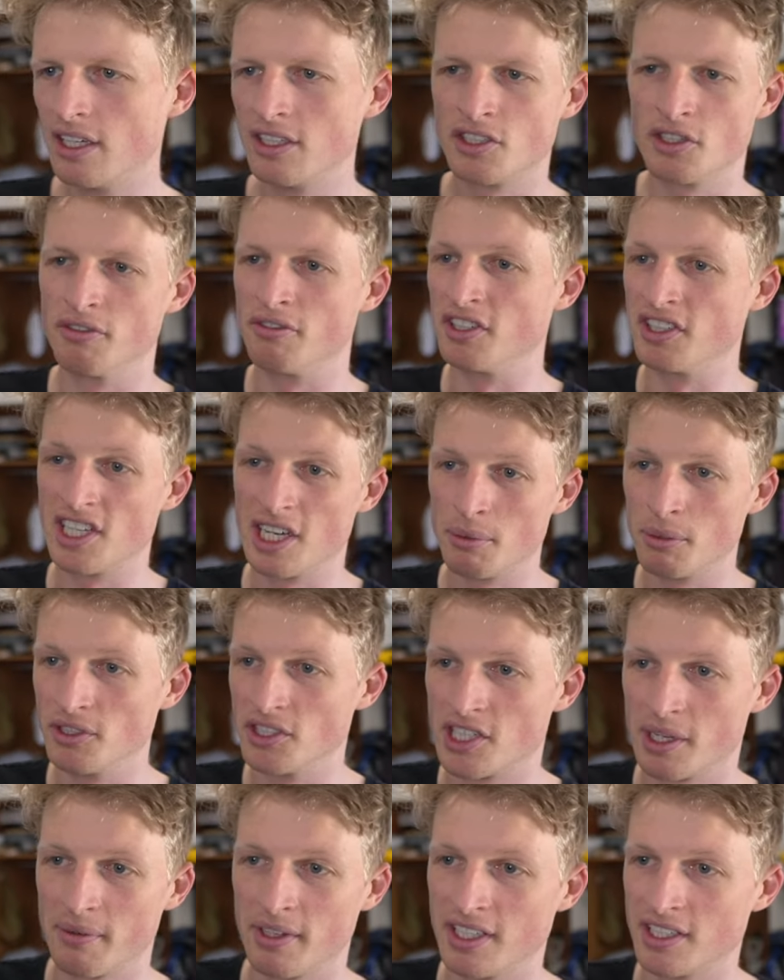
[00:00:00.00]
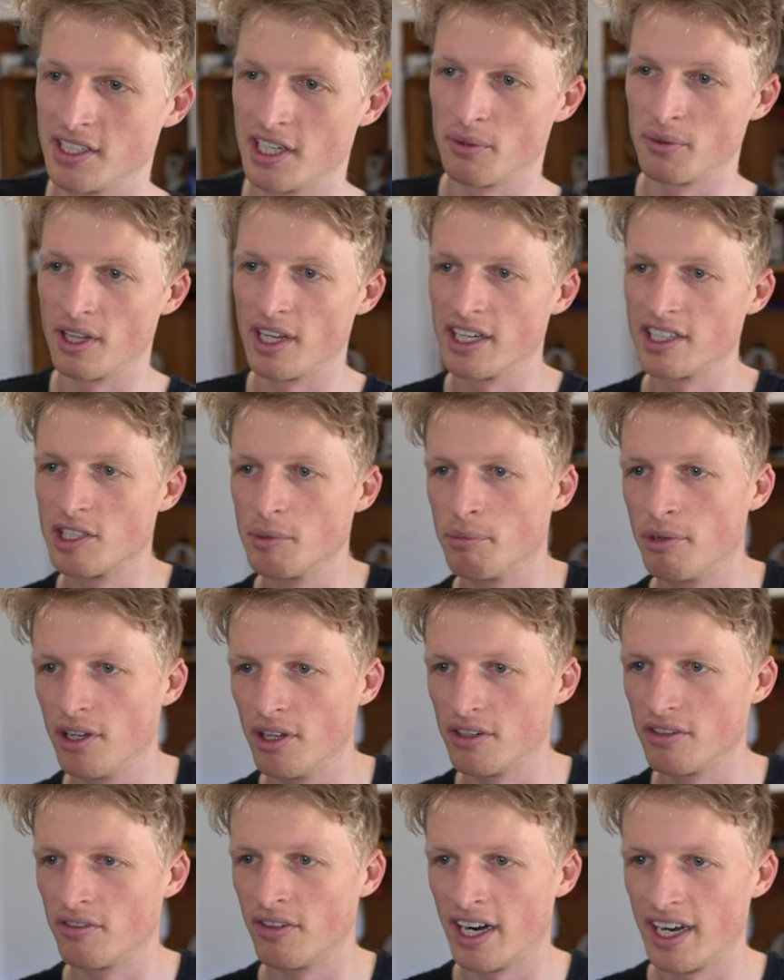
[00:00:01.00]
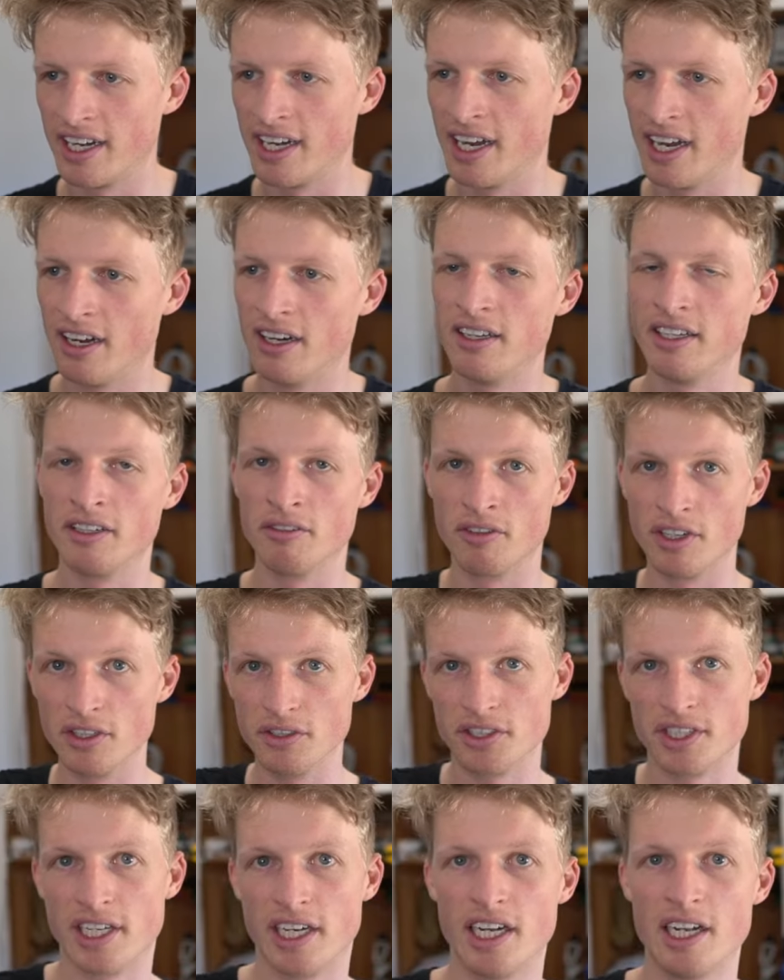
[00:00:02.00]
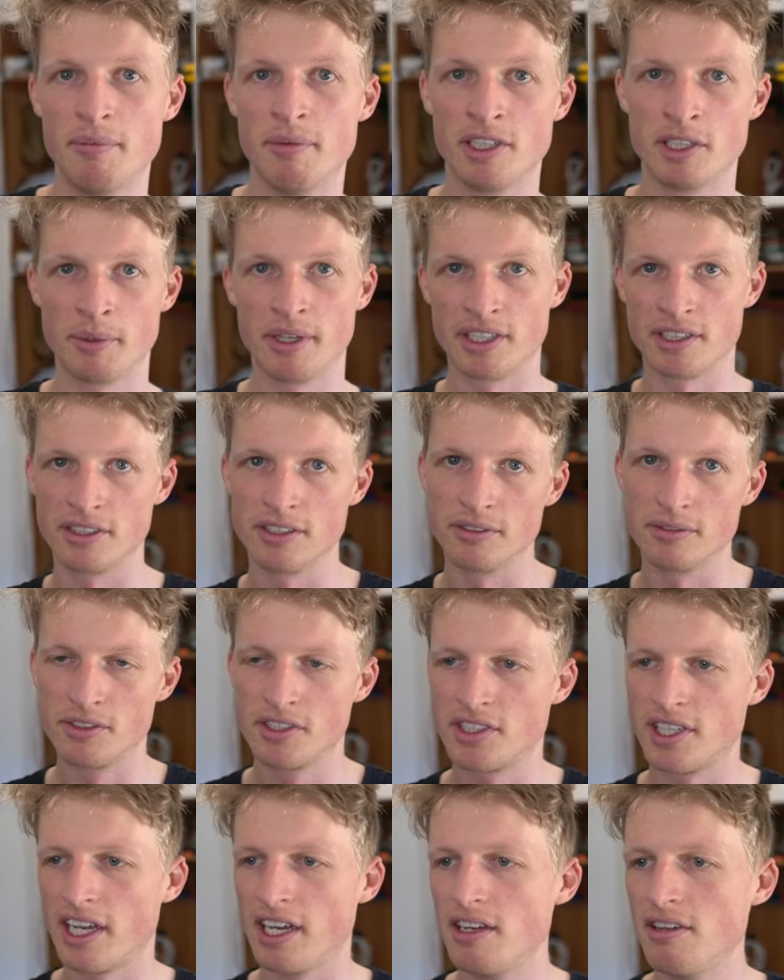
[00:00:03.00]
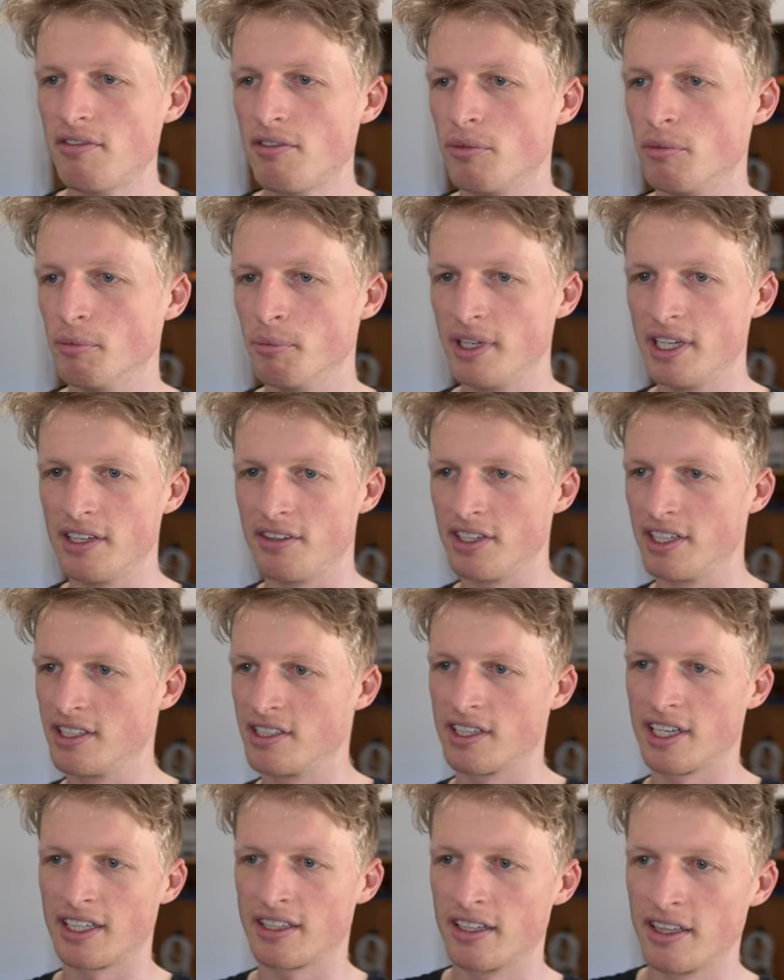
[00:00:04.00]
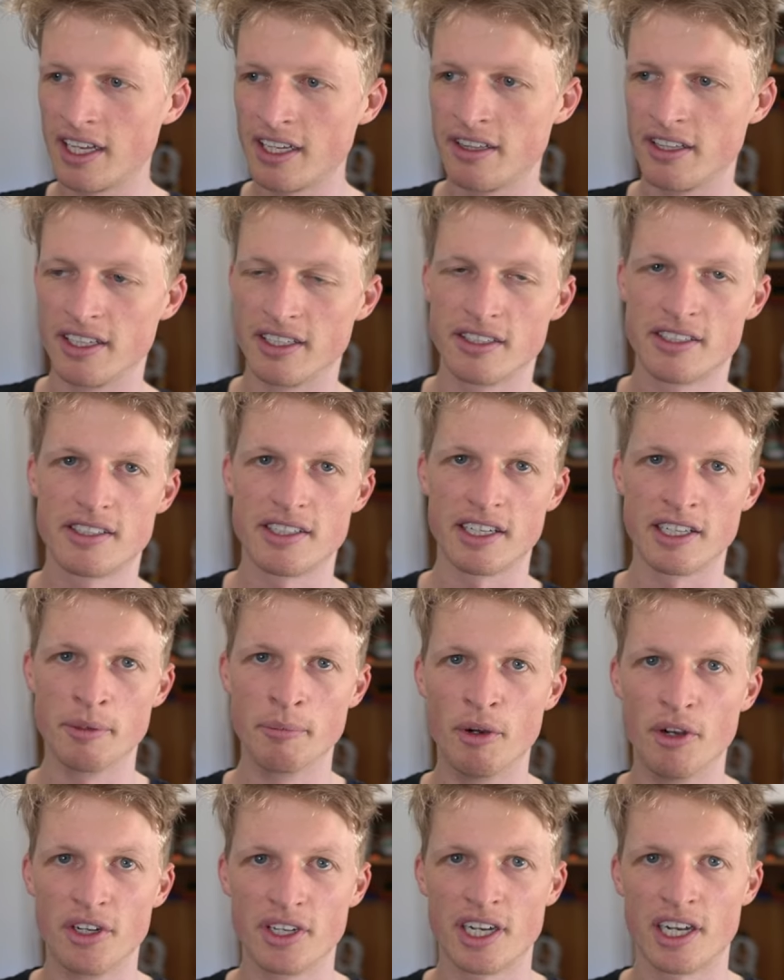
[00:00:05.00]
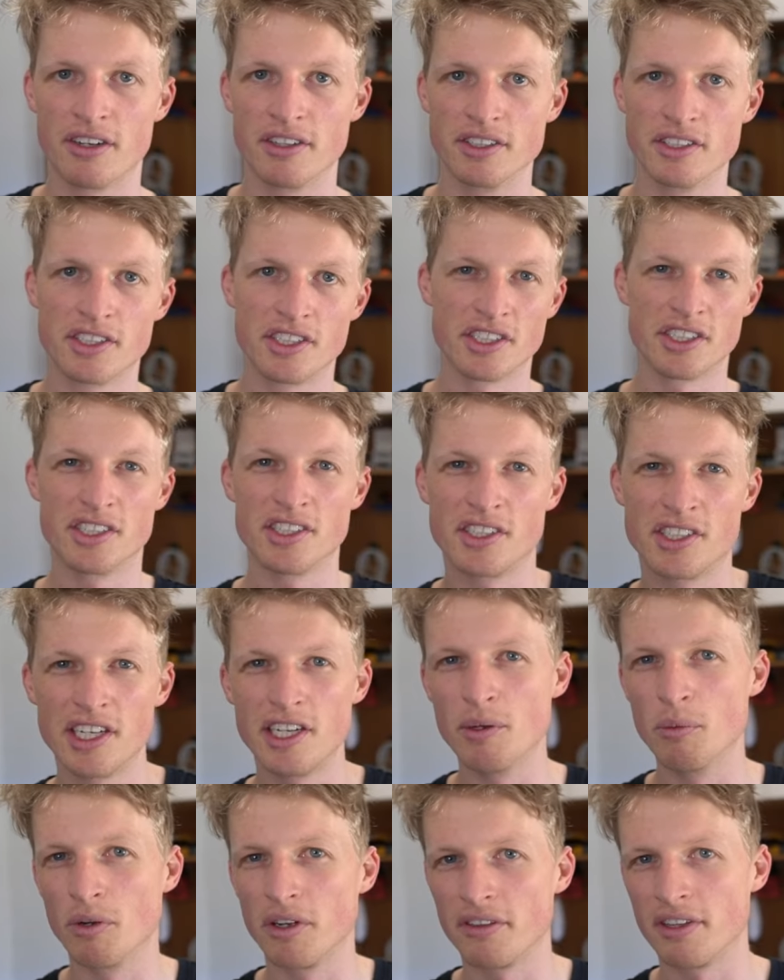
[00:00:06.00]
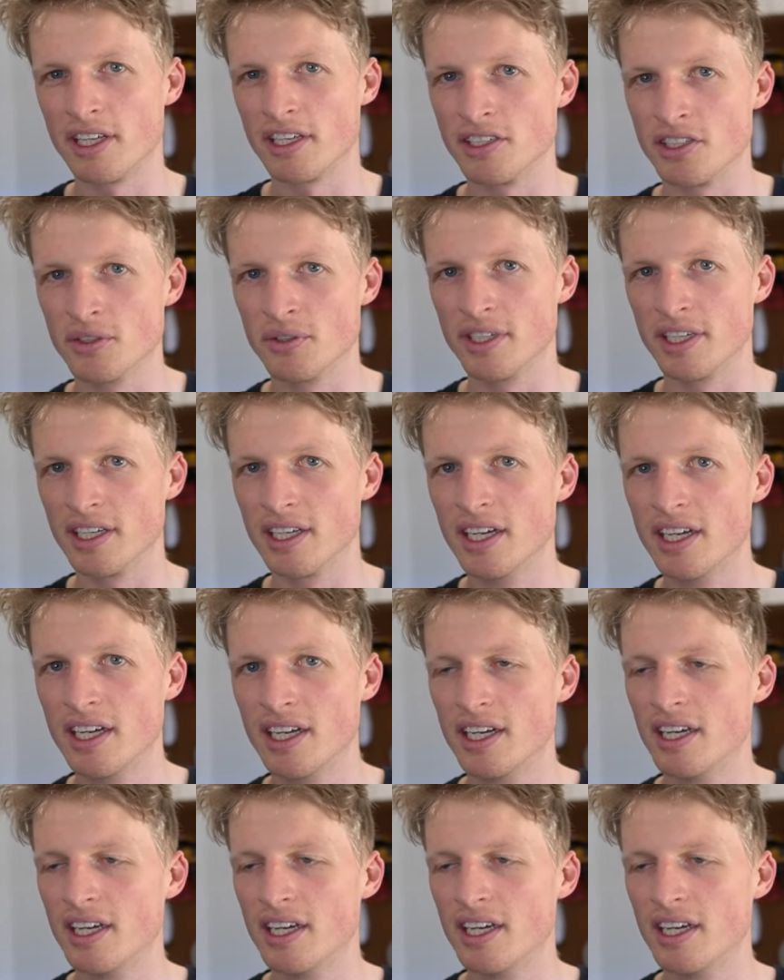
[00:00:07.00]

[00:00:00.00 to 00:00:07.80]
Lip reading: So for example, some things that I would like to plot right now in real time and to be able to save would be things like the leg lengths and the motor currents, just to see what they're doing.